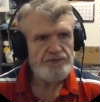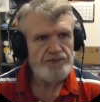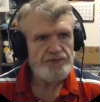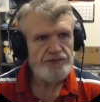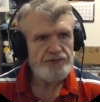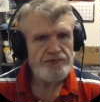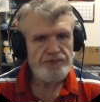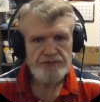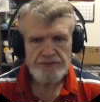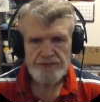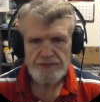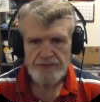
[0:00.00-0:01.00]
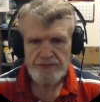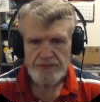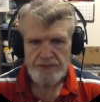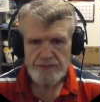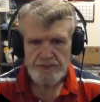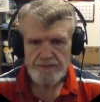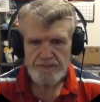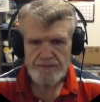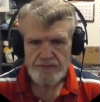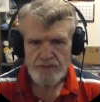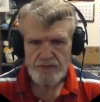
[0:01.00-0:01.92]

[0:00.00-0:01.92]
Nothing is said.